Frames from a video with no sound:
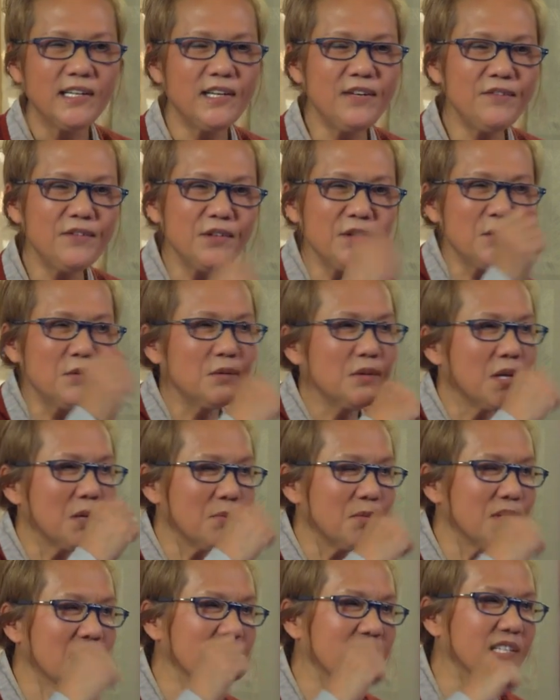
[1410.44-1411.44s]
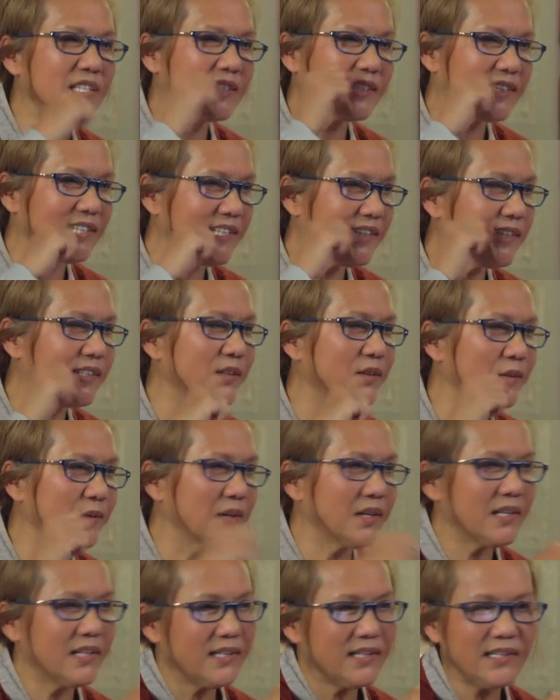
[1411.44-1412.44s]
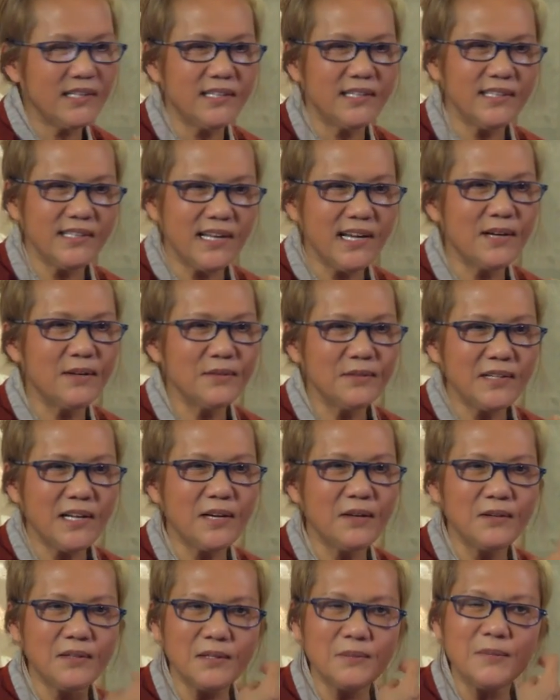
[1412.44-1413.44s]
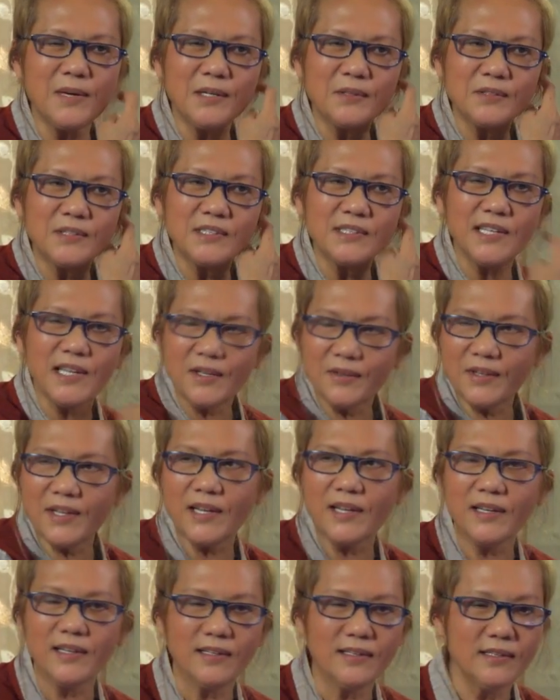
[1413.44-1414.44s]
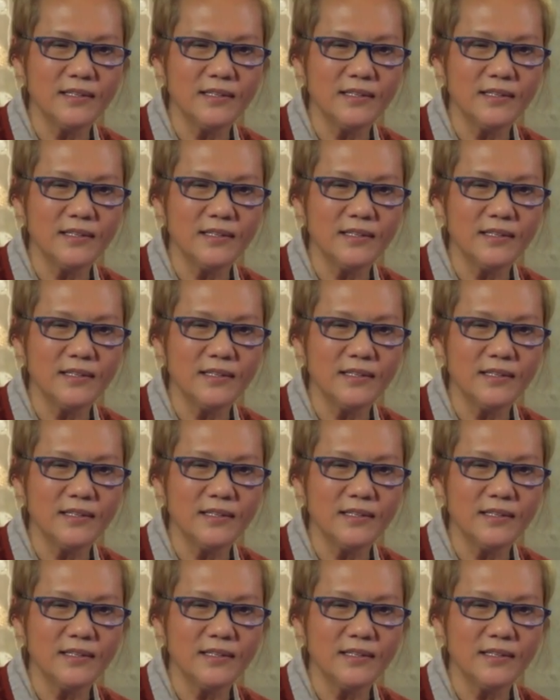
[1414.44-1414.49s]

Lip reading: Even though they brush his teeth already down the mountain down there.